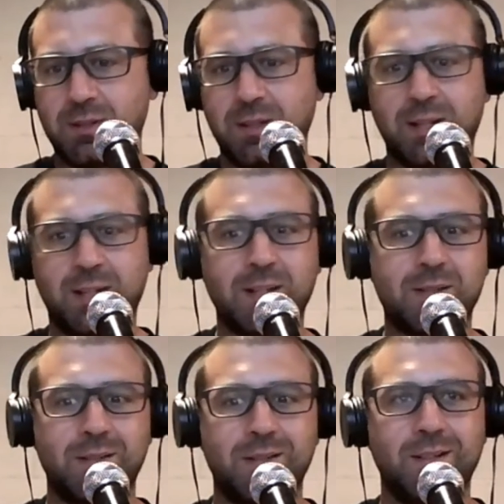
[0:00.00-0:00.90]
I
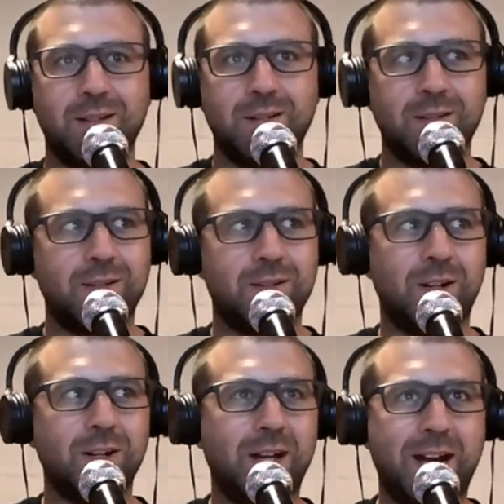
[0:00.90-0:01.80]
guess
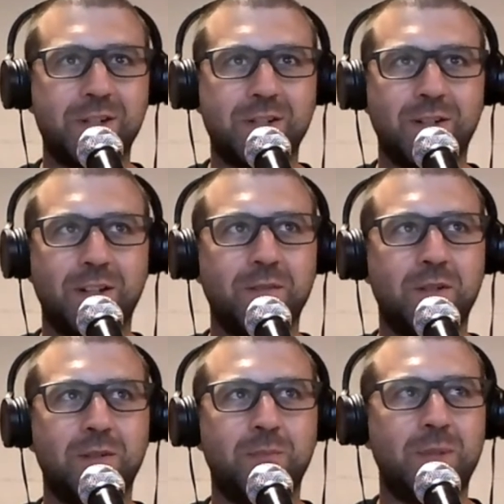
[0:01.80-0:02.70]
call to action, all of
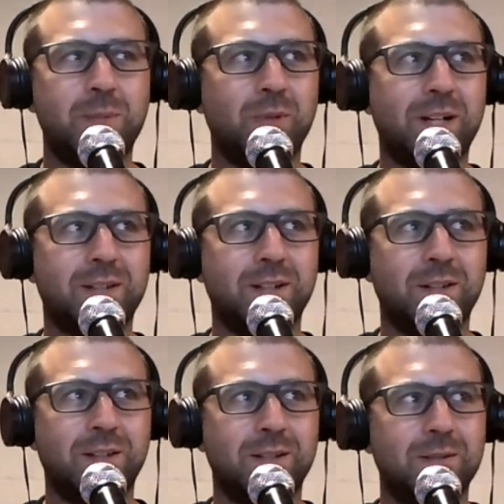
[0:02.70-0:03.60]
you people out there
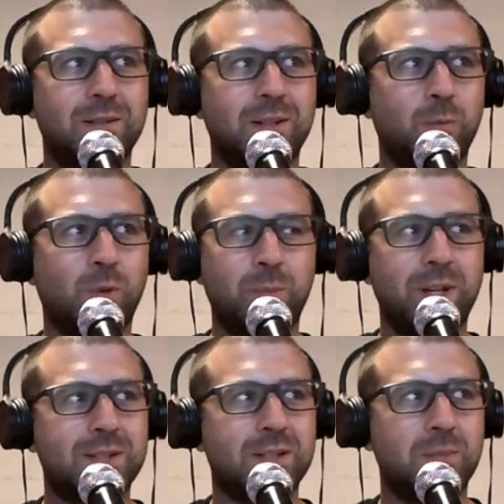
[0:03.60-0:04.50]
that want
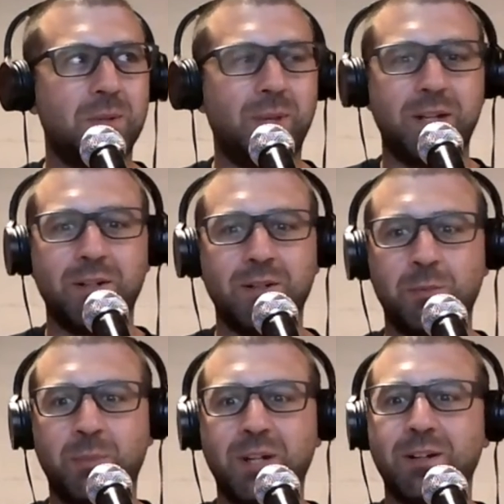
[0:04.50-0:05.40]
meets to be better or
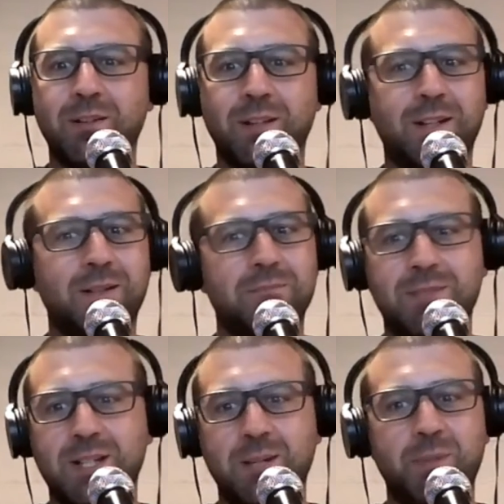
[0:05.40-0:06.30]
bigger, like
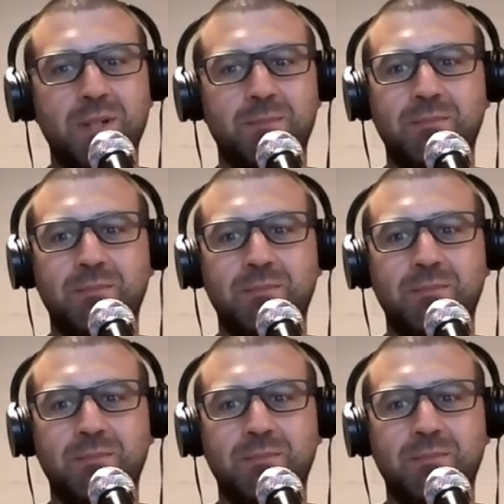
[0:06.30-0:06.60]
step up.